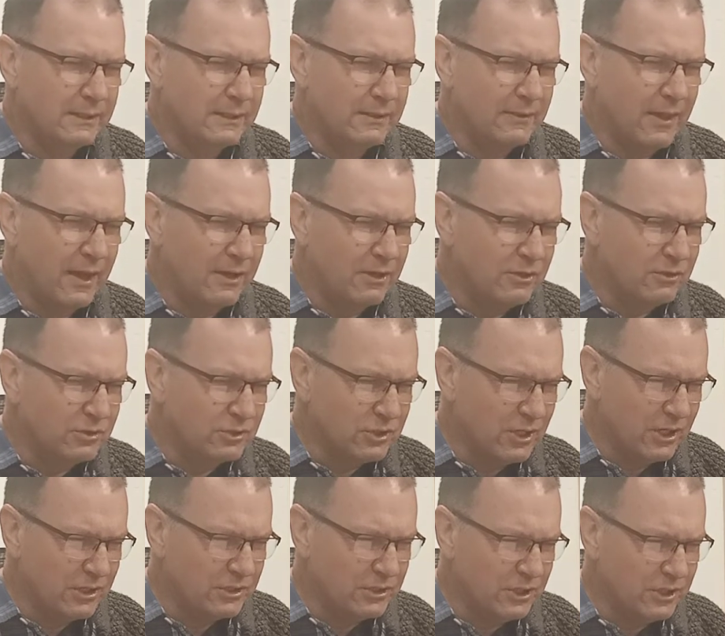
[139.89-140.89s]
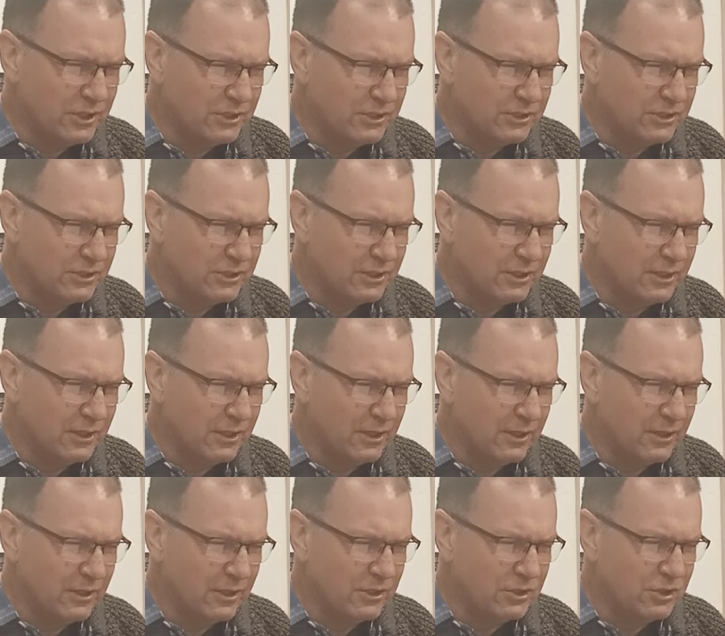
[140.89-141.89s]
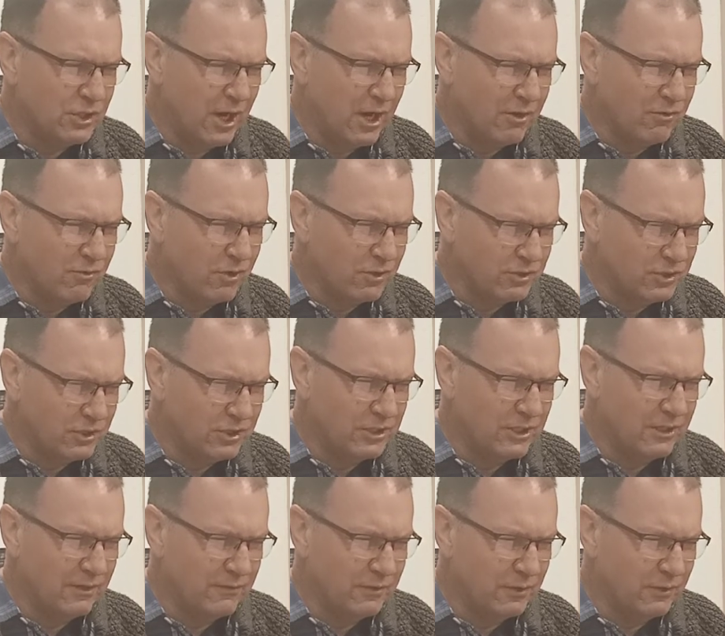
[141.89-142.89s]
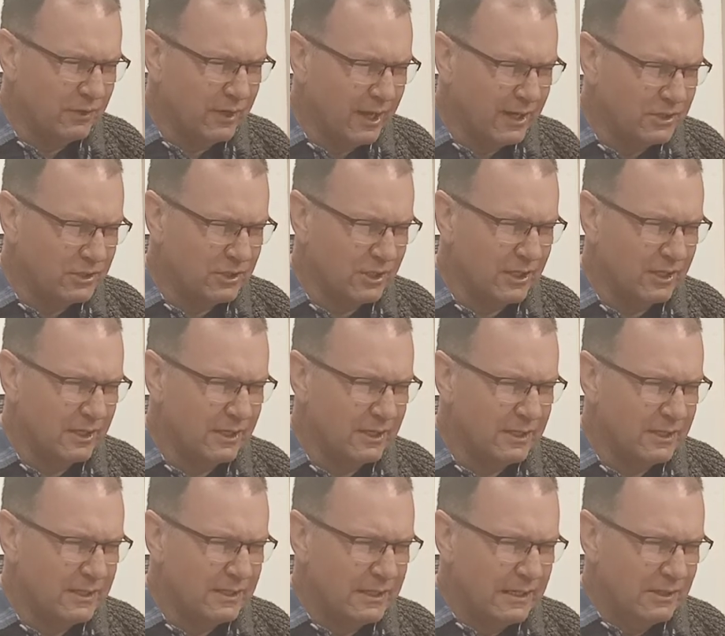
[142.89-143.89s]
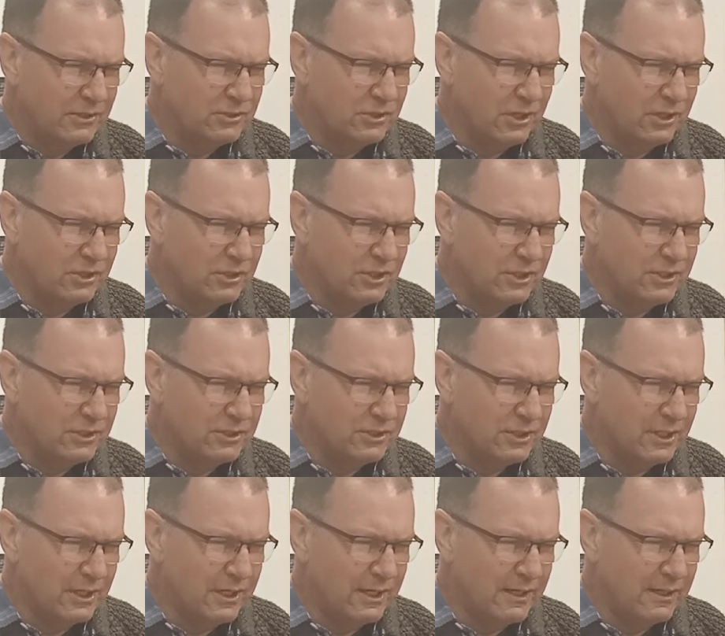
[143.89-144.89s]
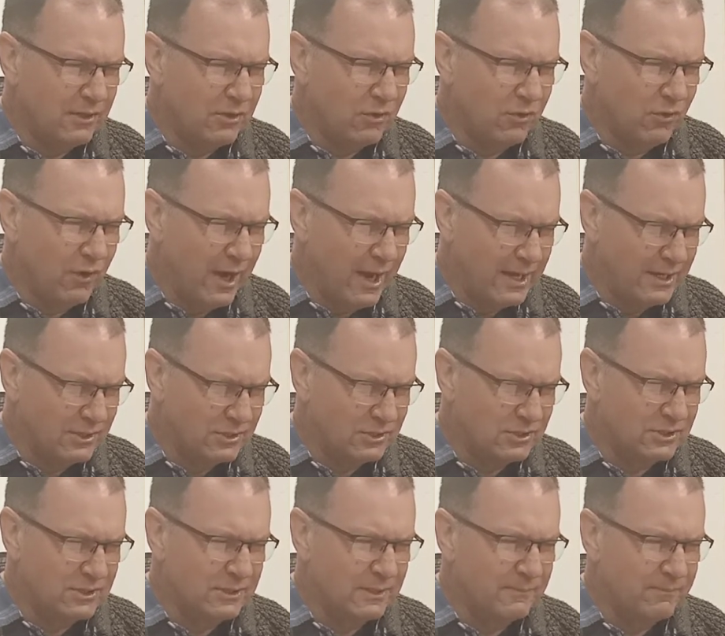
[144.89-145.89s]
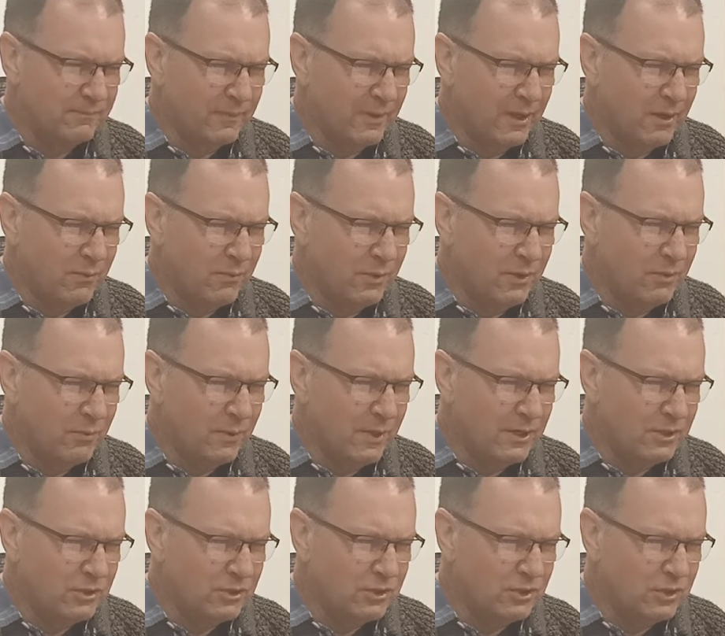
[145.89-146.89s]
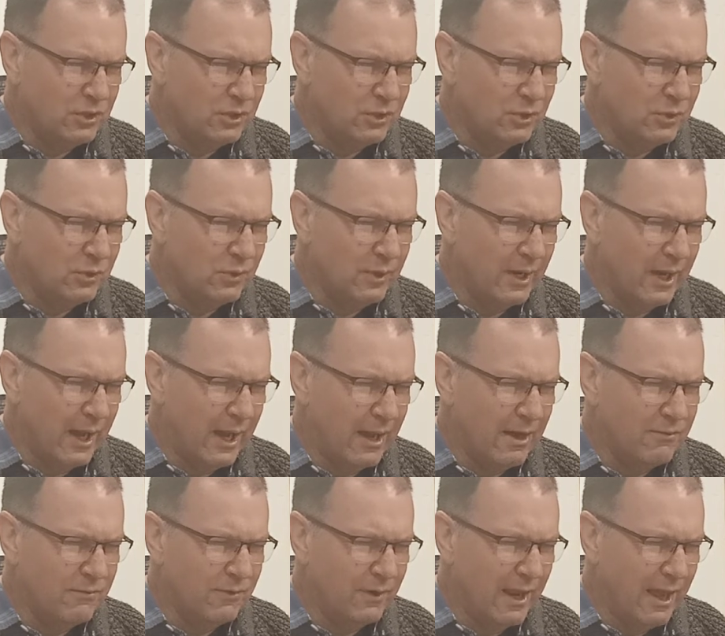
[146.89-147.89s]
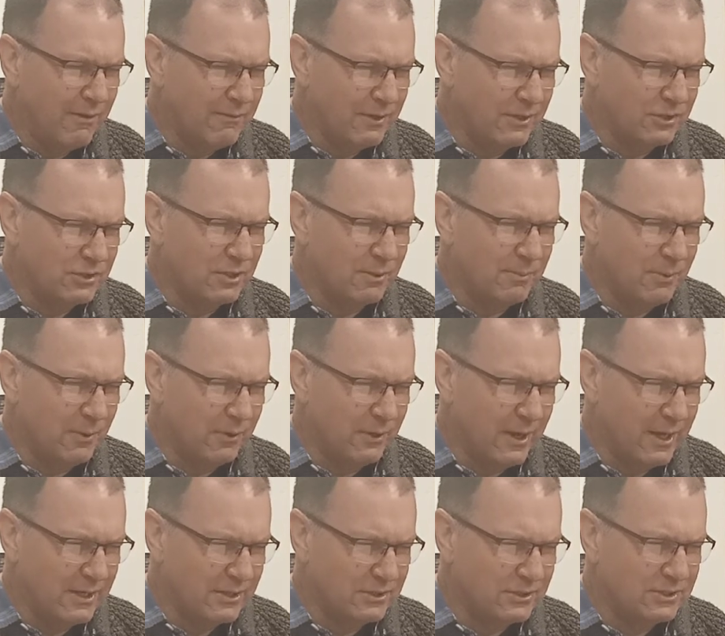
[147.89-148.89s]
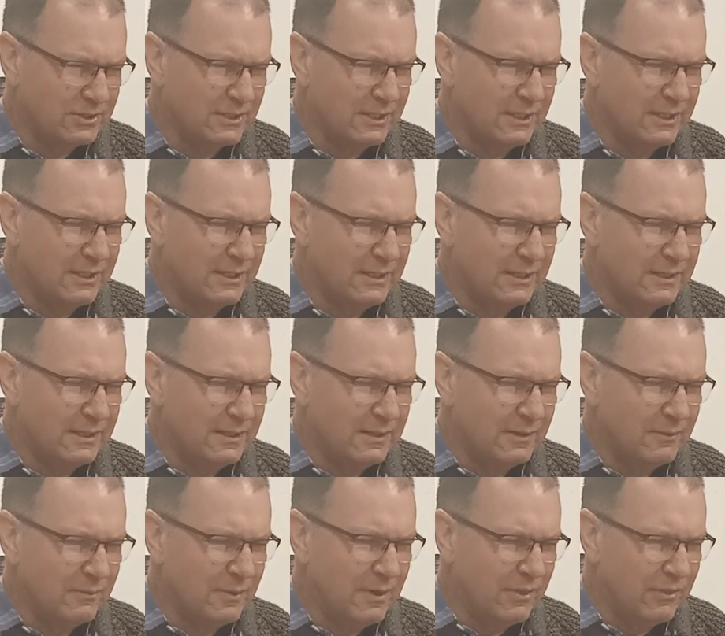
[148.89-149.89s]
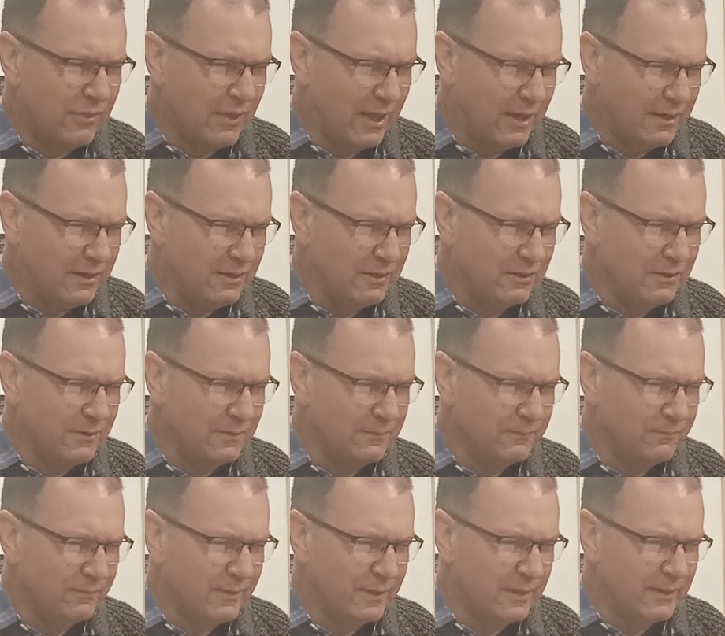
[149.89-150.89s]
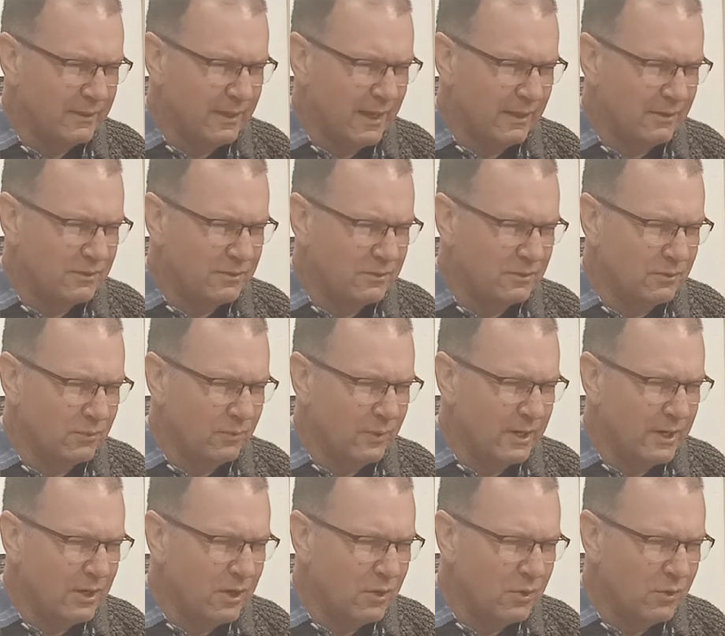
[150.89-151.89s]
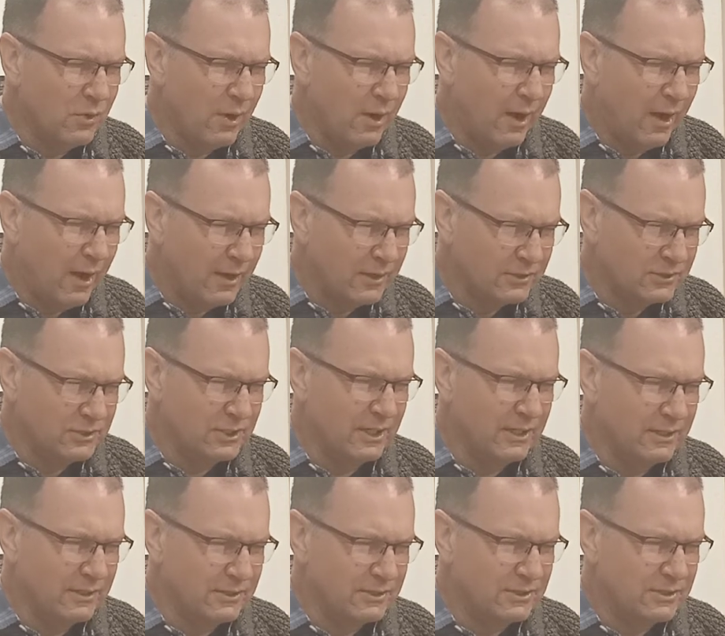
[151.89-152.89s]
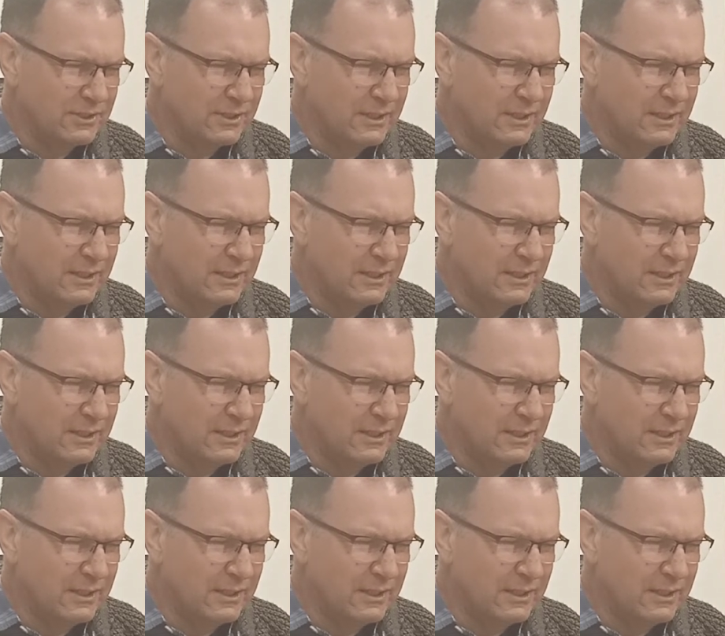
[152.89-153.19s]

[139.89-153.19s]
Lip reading: Thank you, such is the generosity of your nature, such is the grace with which you have lavished upon us. We thank you that we who are sinners,